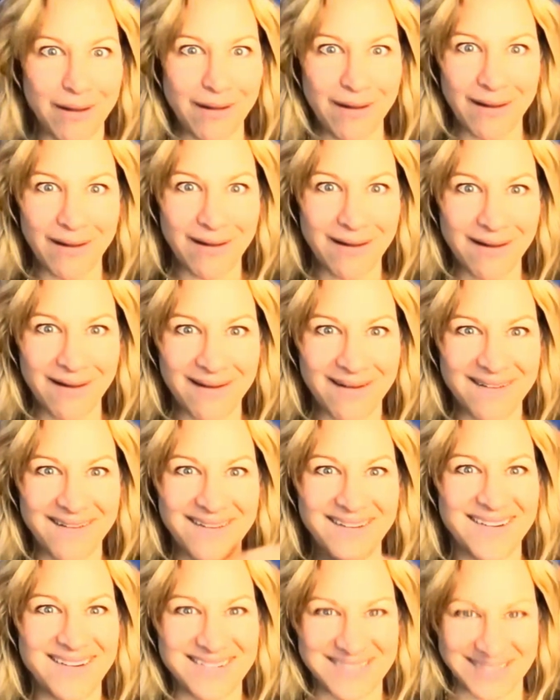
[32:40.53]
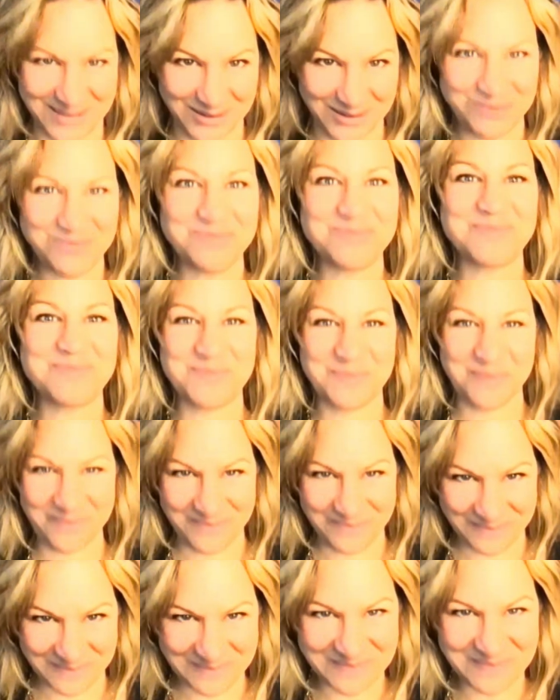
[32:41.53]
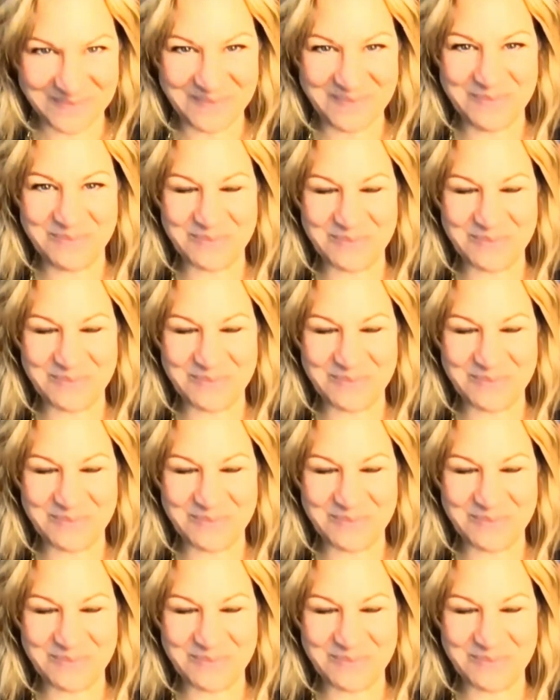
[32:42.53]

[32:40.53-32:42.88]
It is. It is. And so it kind of